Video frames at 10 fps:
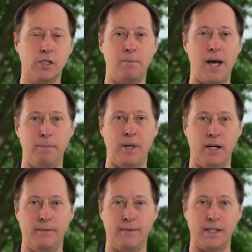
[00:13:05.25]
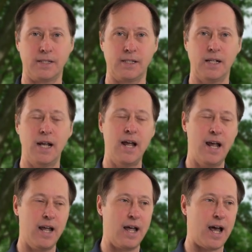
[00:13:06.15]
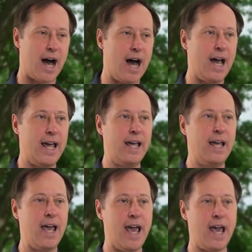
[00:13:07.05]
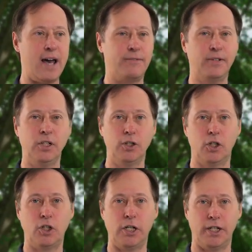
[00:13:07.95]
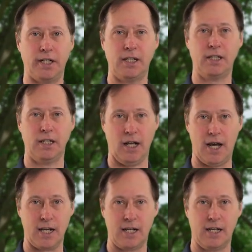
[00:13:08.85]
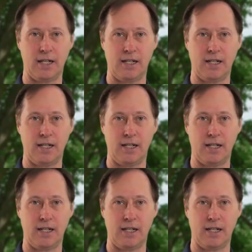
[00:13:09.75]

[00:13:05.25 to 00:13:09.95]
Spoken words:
to my benefit, I have good luck.